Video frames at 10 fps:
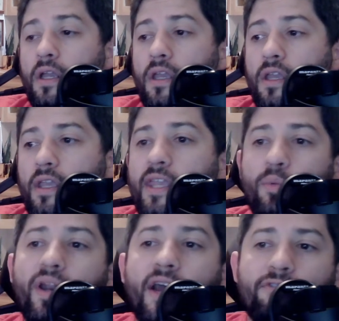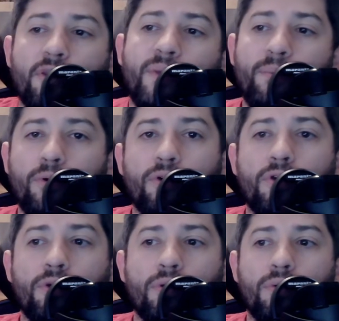he went after the people
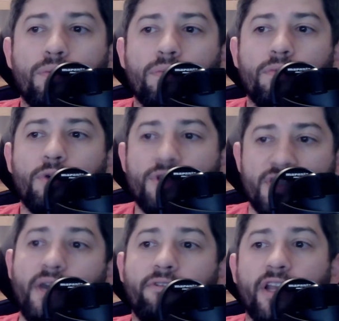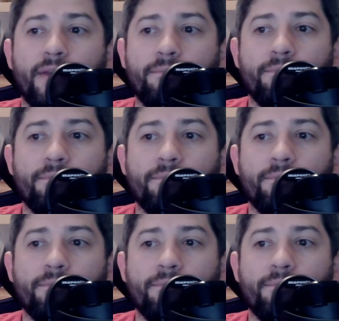who who discovered it.